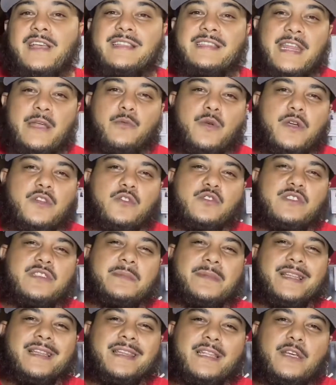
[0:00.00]
Today we're gonna do
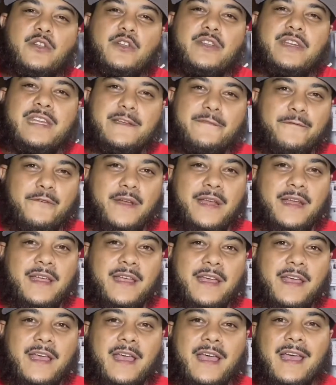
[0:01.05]
something a little different.
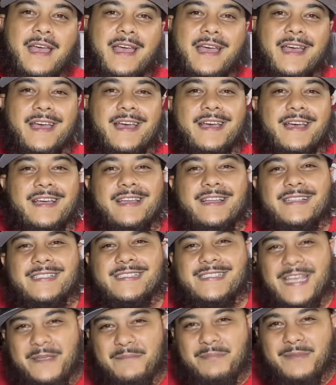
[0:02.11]

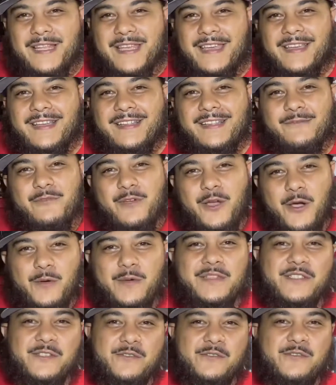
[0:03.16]
Same thing we always
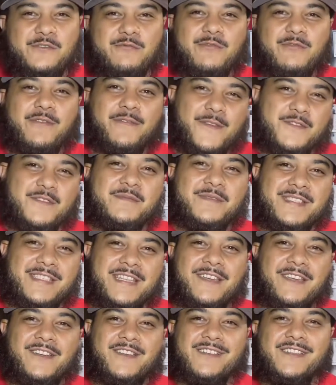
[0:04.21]
do. Review some
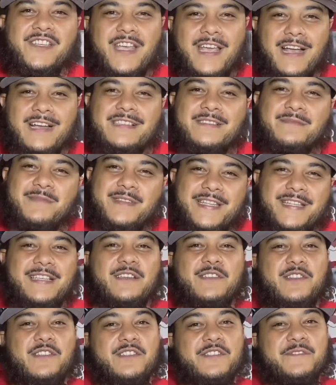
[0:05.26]
sneakers, check out some
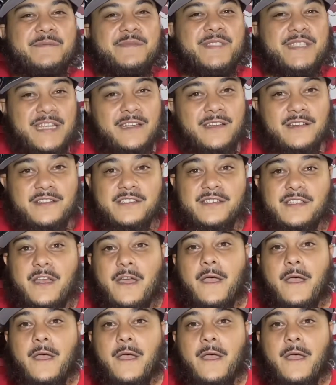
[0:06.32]
details on some sneakers.